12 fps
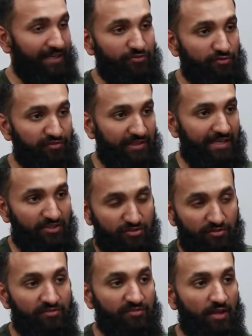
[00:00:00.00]
natural
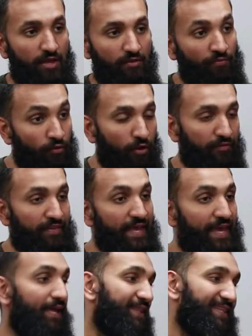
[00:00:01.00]
selection's not
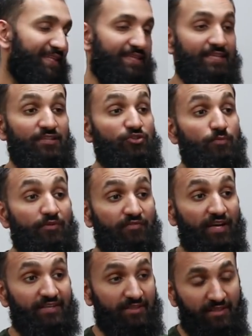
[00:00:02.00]
there, then they need to
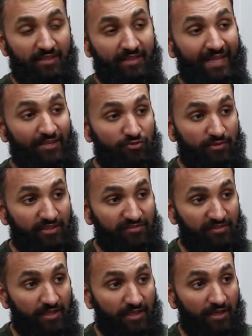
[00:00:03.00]
provide another
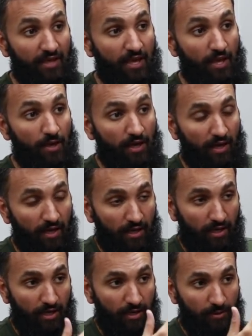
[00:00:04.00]
naturalistic
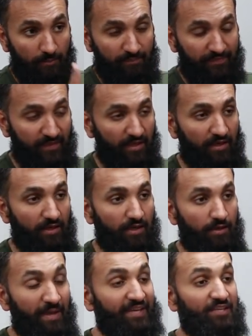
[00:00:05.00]

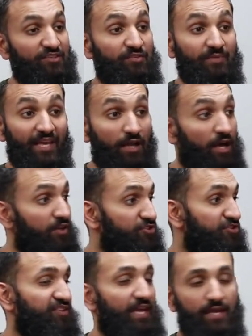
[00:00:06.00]
mechanism. They can't
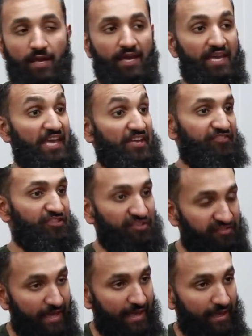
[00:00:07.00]
just say it's
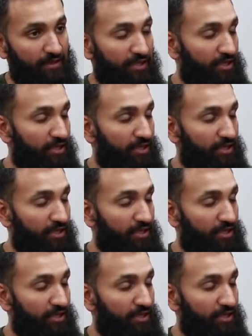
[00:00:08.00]
just there.